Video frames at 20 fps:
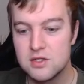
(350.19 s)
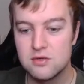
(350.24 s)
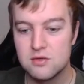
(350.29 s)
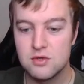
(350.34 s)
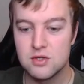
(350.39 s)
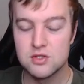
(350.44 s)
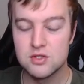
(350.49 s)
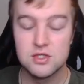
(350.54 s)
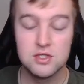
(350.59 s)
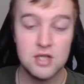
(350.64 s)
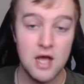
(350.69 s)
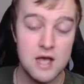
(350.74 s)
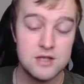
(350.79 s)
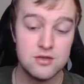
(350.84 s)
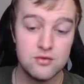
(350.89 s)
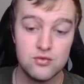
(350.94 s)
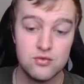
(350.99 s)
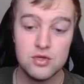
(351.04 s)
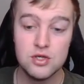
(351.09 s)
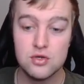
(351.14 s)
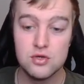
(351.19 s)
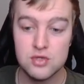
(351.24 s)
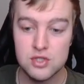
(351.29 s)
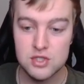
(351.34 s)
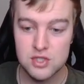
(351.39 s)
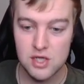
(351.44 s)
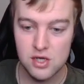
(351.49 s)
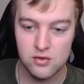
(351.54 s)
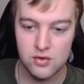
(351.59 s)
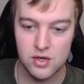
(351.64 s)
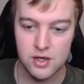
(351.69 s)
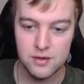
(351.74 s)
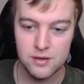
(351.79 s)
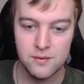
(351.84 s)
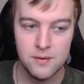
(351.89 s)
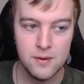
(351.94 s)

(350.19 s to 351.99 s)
because it has a really good sell rate.